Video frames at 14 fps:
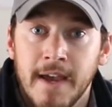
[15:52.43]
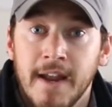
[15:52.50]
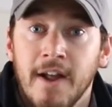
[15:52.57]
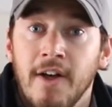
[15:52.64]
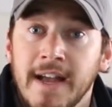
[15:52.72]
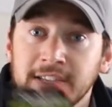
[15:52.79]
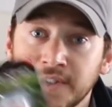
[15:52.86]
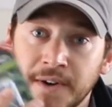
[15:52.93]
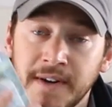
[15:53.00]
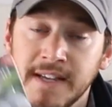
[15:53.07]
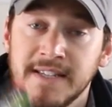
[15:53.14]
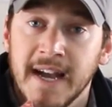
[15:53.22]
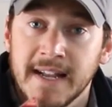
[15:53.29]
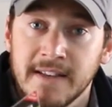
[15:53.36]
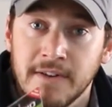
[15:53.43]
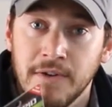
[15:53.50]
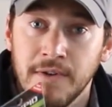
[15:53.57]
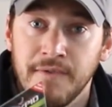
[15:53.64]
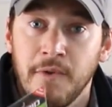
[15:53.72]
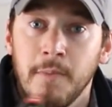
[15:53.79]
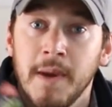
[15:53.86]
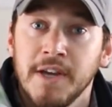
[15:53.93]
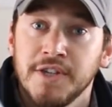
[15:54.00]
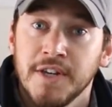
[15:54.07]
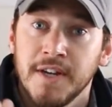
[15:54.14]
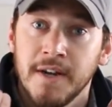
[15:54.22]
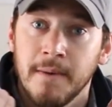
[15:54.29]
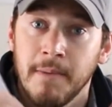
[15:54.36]
And I'll answer any technical
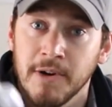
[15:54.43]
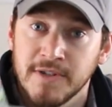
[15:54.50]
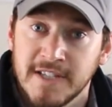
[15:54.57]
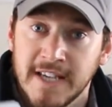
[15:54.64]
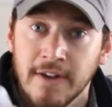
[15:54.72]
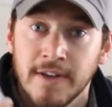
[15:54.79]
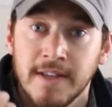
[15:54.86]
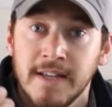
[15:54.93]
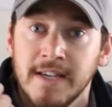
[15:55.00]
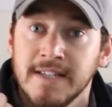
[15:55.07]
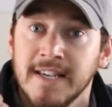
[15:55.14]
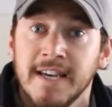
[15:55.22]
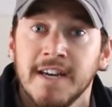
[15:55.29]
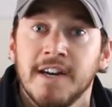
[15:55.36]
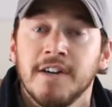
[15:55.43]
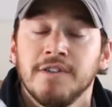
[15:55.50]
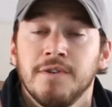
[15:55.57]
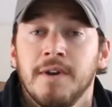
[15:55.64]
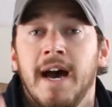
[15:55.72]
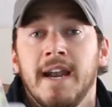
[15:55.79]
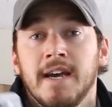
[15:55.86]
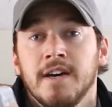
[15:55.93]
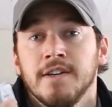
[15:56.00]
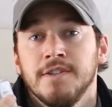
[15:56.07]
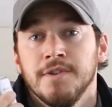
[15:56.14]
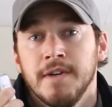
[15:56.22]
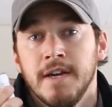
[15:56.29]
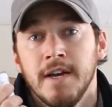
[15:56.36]
information about selling these in country, out of
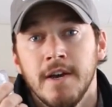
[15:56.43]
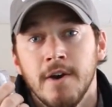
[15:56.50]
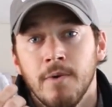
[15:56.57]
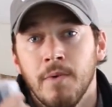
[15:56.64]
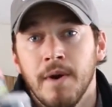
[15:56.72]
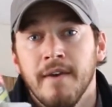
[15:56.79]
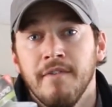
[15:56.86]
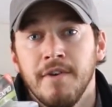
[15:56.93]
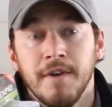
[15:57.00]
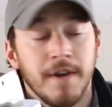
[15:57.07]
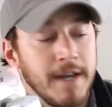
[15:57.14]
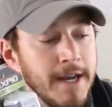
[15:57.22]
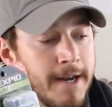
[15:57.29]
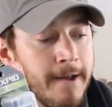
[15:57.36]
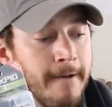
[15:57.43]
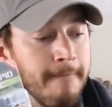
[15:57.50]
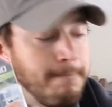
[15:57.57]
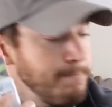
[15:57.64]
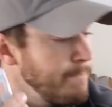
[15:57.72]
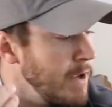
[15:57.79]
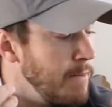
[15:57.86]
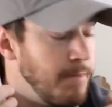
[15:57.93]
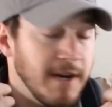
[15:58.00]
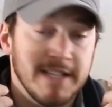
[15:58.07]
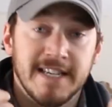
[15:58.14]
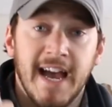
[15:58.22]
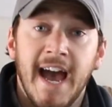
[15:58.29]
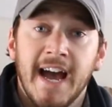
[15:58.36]
country, whatever you need. But
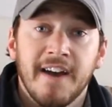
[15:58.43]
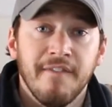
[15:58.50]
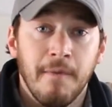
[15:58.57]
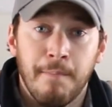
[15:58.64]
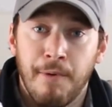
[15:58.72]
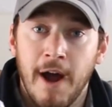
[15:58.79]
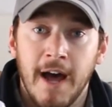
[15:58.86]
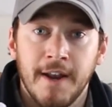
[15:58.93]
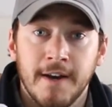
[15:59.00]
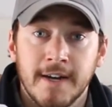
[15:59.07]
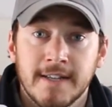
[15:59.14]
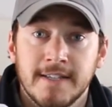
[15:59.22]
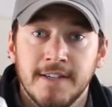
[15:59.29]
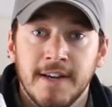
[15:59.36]
it's a heck of a product.